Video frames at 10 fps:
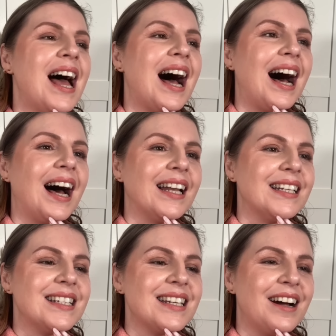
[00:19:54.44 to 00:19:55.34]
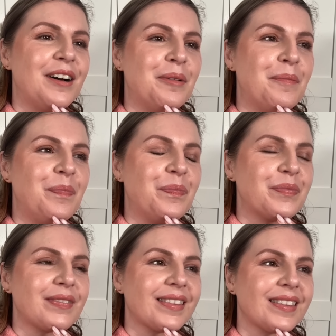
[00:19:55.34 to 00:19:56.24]
And
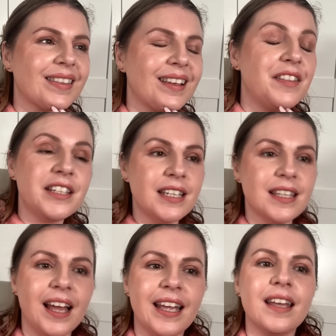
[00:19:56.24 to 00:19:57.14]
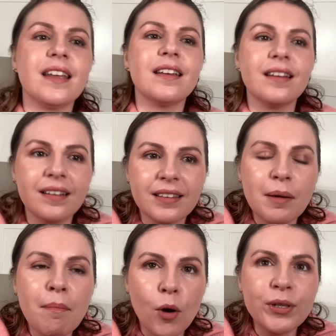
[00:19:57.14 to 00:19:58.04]
this is like the
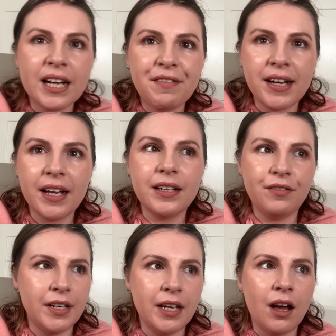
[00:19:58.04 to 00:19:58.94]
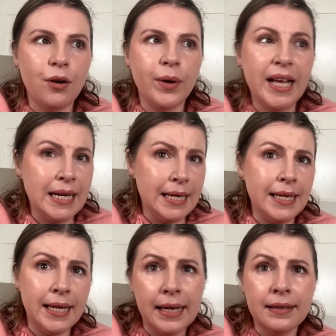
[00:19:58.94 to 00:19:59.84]
most I've edited a video in
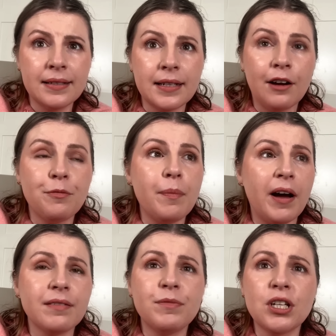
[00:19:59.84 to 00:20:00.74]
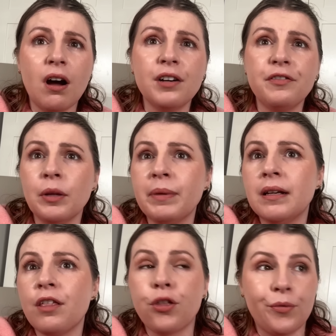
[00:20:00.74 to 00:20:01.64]
years. I've started
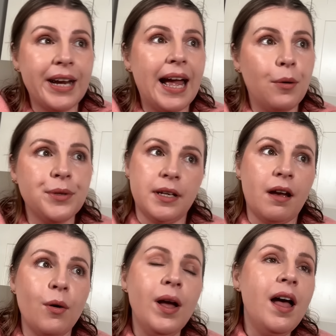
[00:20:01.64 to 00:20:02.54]
filming 3 hours ago.